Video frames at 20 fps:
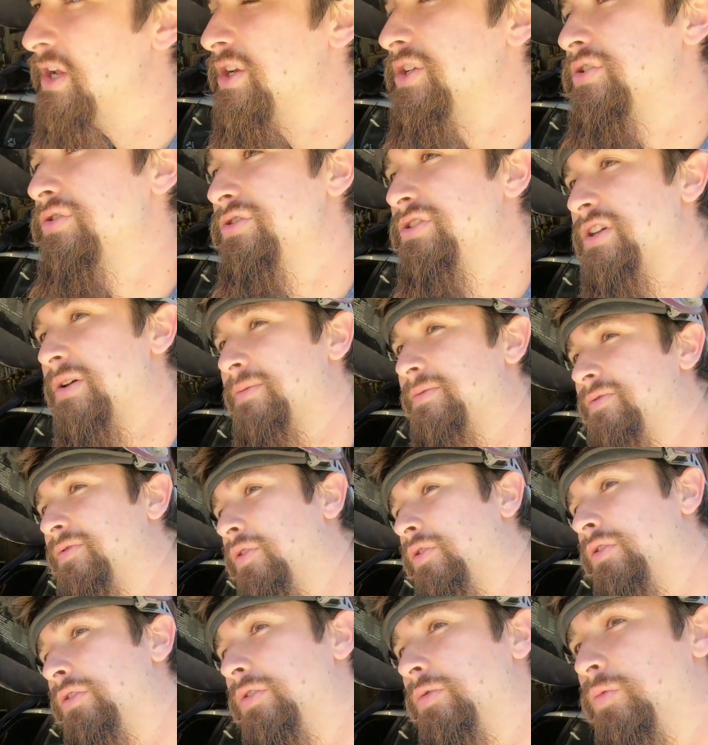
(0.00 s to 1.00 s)
two steps
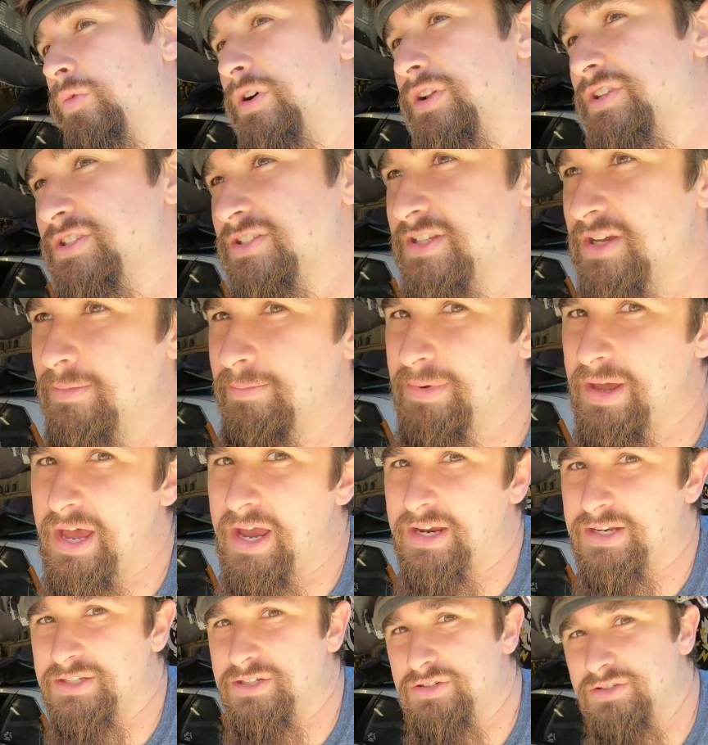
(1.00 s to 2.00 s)
forward, one step
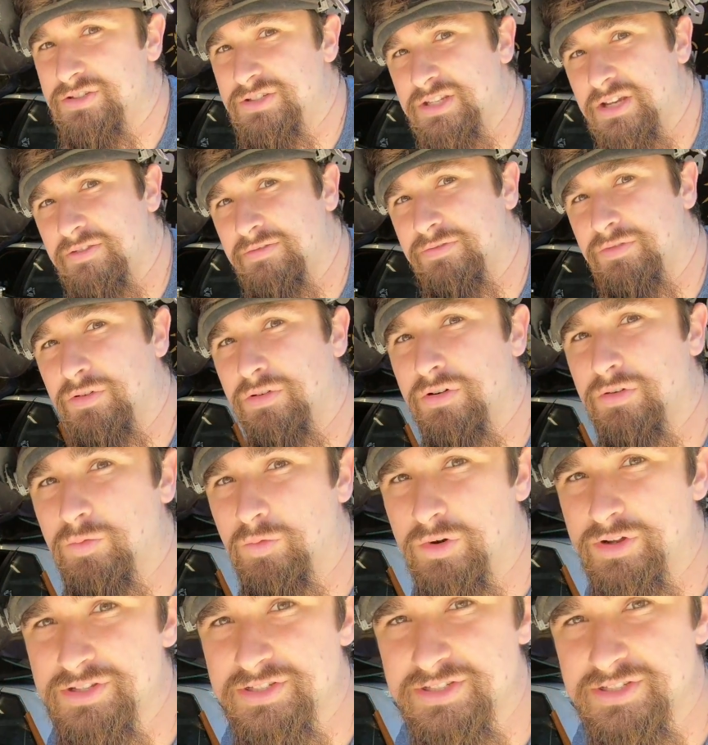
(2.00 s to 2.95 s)
back, two step forward, one